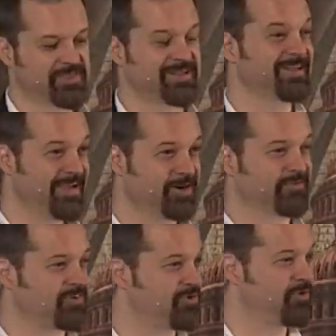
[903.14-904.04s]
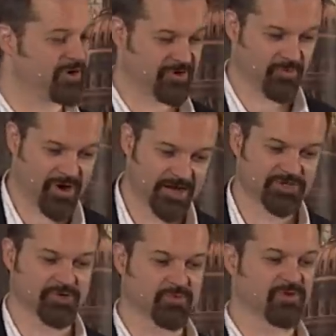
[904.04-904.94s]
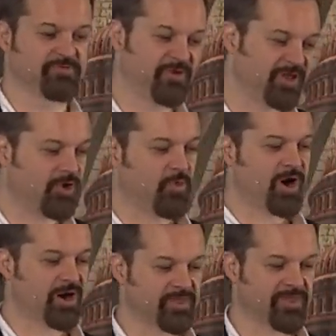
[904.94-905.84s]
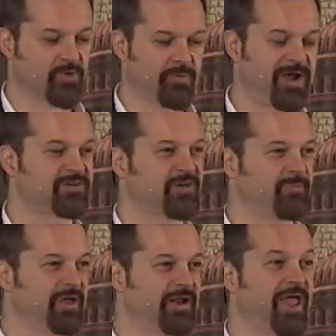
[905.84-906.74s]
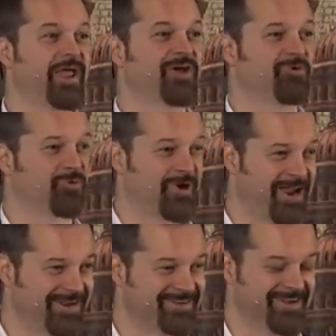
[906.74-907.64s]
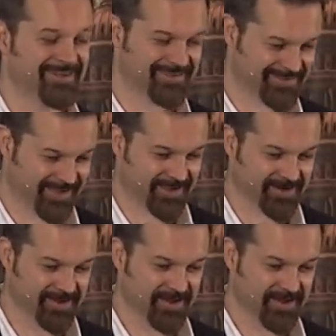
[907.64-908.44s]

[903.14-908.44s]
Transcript: the leader of the two hundred watchers was fully aware that they were about to commit a great sin.